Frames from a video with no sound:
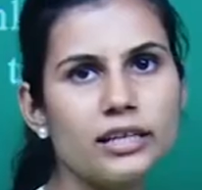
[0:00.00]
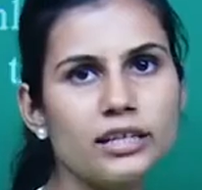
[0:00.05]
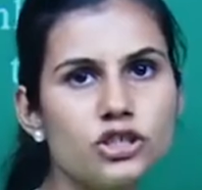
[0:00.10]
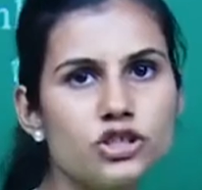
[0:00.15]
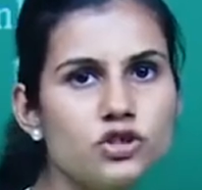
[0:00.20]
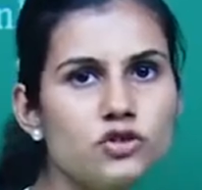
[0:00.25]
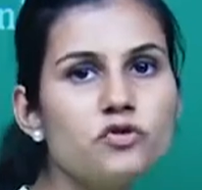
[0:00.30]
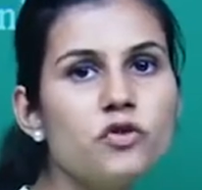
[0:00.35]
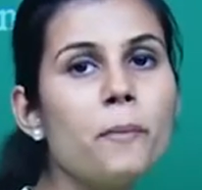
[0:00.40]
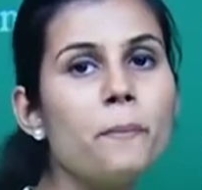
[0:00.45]

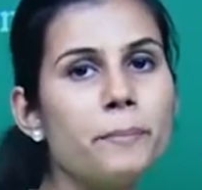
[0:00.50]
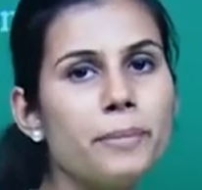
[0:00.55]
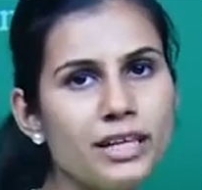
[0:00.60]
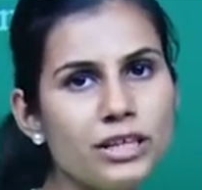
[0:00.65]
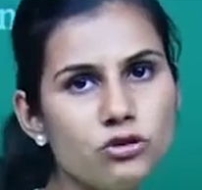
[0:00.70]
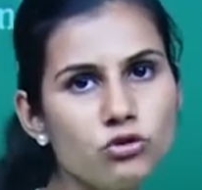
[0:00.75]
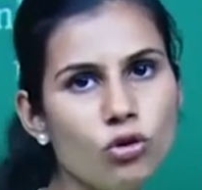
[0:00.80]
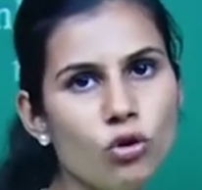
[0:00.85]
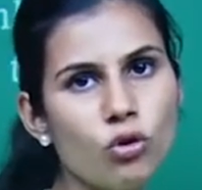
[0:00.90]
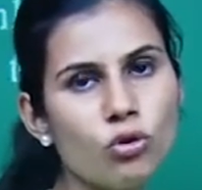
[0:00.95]
condition for P
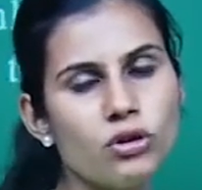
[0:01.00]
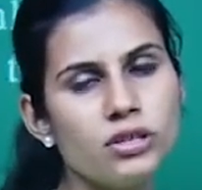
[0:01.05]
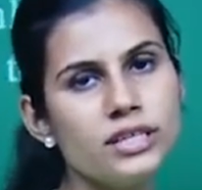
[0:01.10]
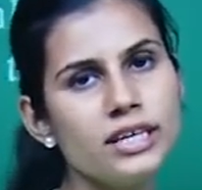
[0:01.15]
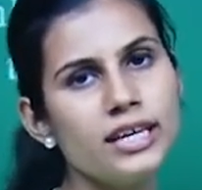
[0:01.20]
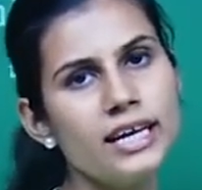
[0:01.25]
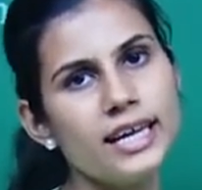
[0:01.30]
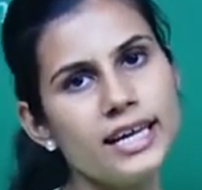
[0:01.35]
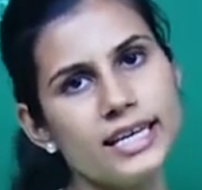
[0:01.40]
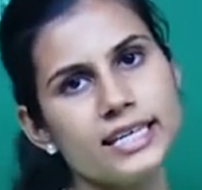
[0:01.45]
to hold
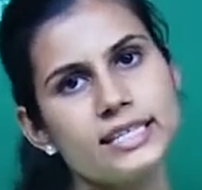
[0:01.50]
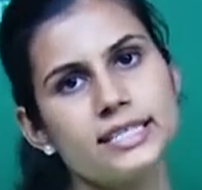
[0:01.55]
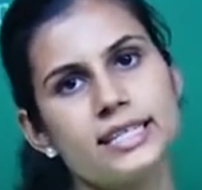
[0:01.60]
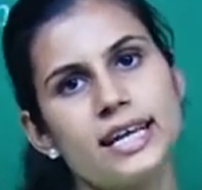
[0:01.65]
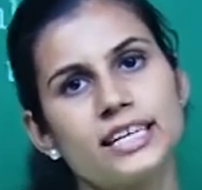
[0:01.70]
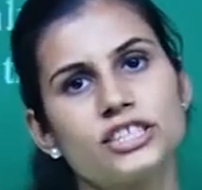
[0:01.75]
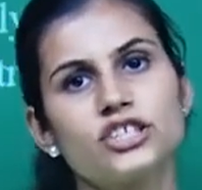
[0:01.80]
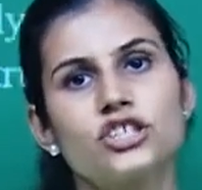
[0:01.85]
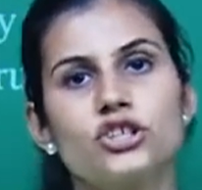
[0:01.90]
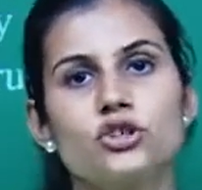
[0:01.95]
is
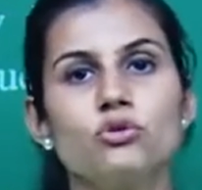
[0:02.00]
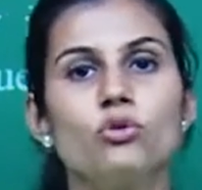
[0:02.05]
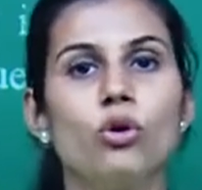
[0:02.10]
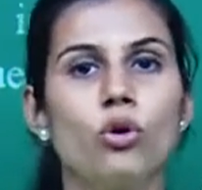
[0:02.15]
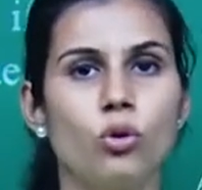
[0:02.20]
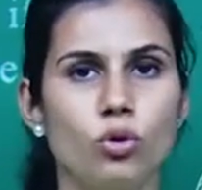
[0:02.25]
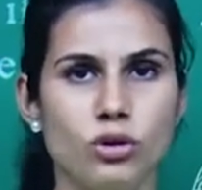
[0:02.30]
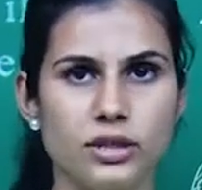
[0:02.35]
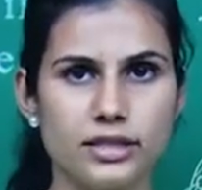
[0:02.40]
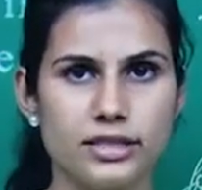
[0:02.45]
that Q
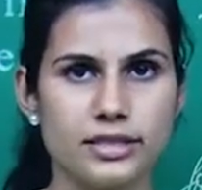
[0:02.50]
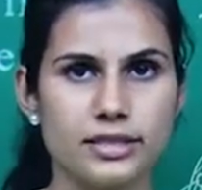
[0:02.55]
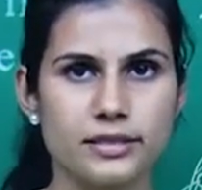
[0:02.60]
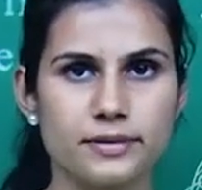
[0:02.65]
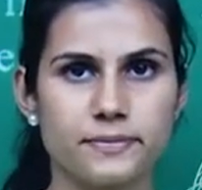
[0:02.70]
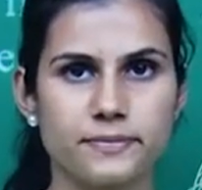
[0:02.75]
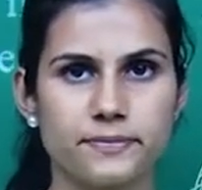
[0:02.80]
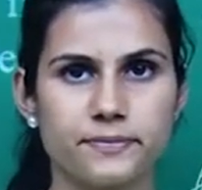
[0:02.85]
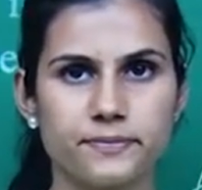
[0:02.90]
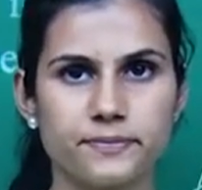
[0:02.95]

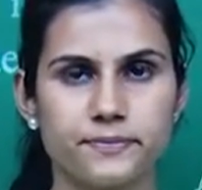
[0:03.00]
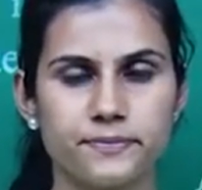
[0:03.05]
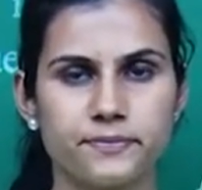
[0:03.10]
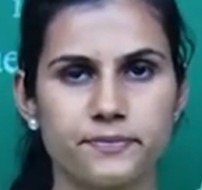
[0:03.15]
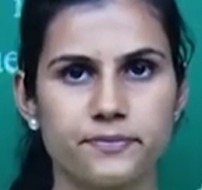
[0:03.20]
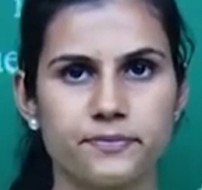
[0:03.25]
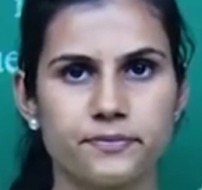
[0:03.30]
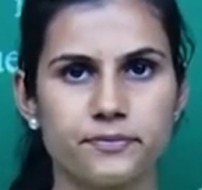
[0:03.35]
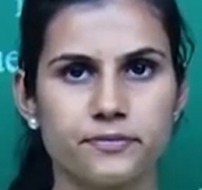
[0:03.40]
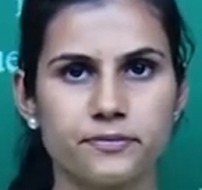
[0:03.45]
holds
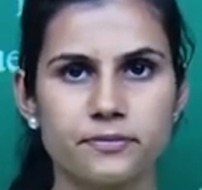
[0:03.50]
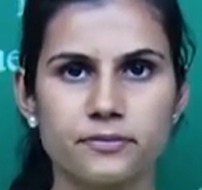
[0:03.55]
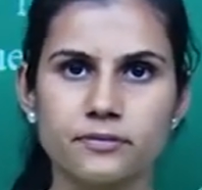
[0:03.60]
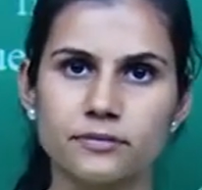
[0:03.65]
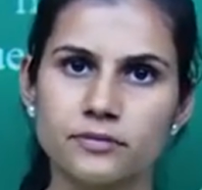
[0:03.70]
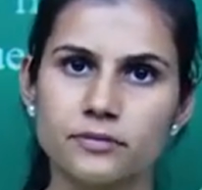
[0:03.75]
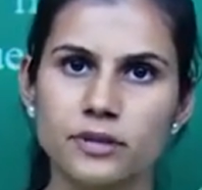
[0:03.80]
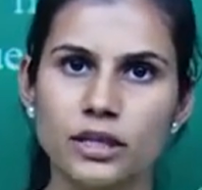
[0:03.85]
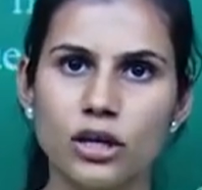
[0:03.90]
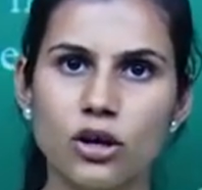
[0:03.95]

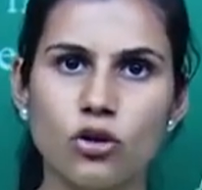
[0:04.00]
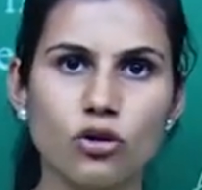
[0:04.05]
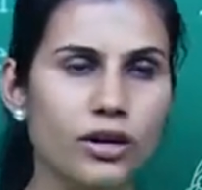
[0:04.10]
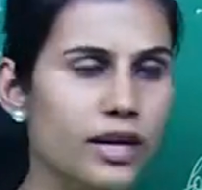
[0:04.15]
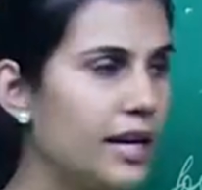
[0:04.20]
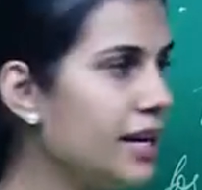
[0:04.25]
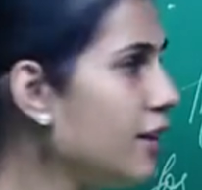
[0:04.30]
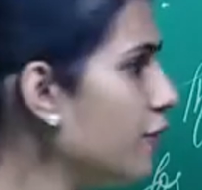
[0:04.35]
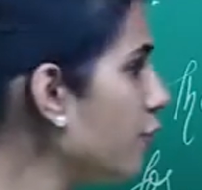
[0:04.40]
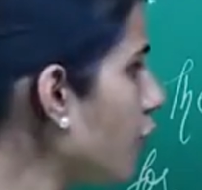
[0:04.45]

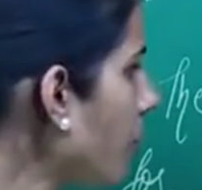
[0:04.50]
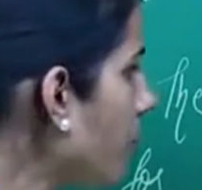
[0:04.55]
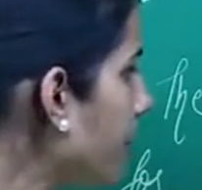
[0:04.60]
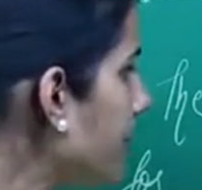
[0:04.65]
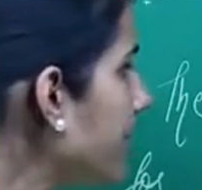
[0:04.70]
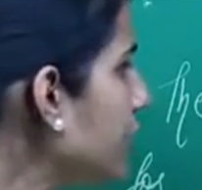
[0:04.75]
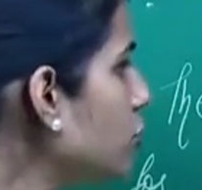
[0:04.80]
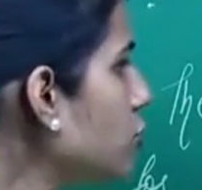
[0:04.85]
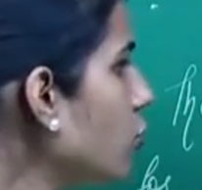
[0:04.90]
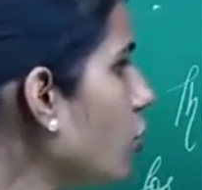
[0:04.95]
okay, for
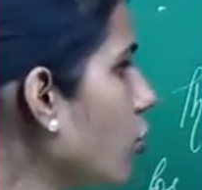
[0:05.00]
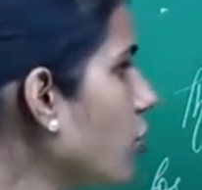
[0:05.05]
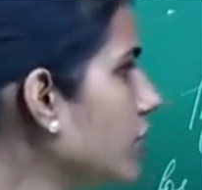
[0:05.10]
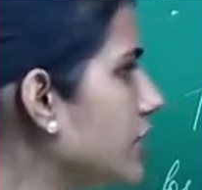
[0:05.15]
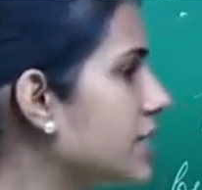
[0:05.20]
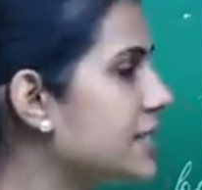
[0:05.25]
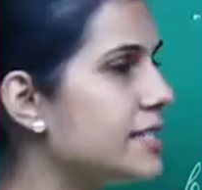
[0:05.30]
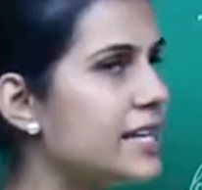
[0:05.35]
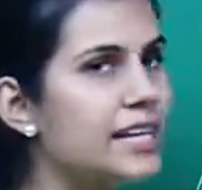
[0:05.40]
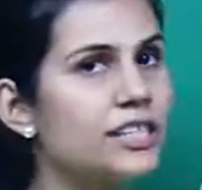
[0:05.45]
P to
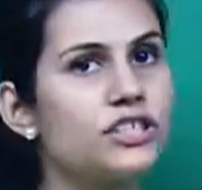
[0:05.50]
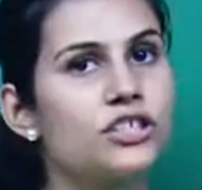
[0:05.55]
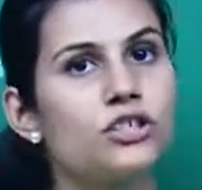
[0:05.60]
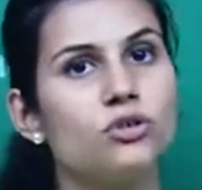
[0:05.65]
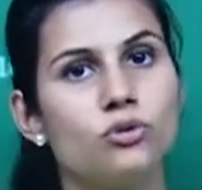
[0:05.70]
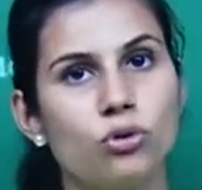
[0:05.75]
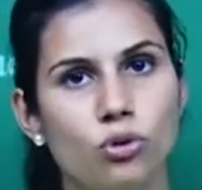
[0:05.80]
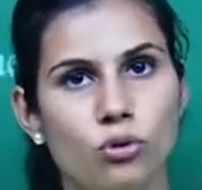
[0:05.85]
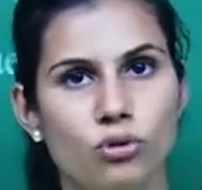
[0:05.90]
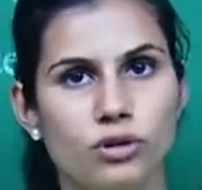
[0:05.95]
hold is that
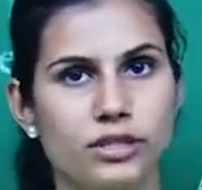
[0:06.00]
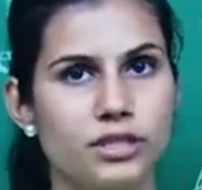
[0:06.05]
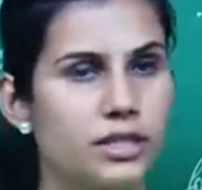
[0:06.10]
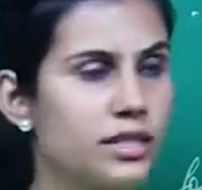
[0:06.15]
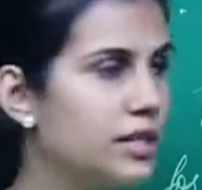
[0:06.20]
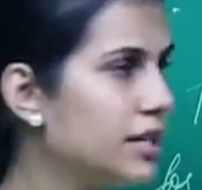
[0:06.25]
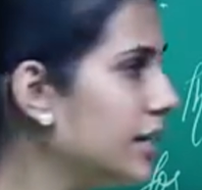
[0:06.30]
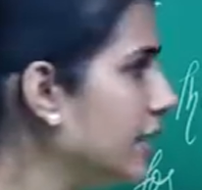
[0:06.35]
Q hold.